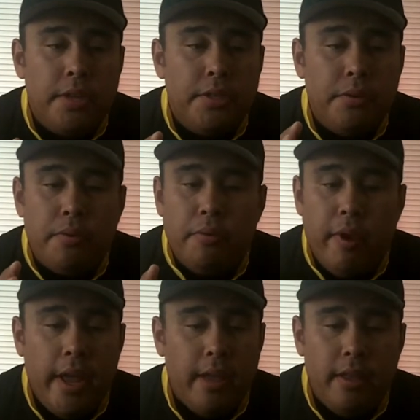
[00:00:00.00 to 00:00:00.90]
do
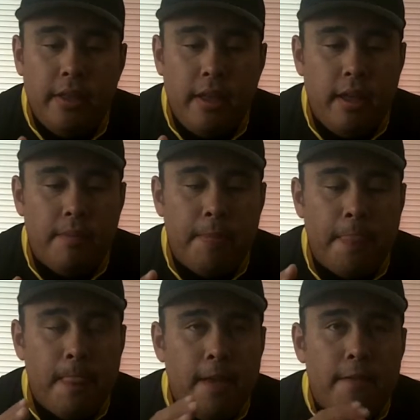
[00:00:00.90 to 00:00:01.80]
great
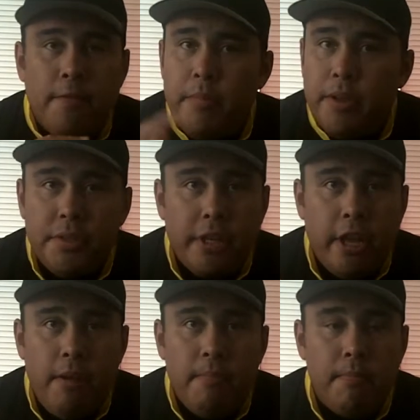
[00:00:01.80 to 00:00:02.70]
from years to
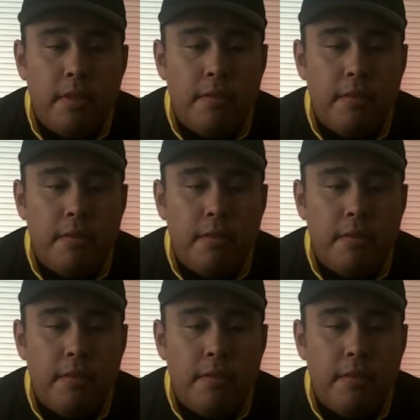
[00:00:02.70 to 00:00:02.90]
come.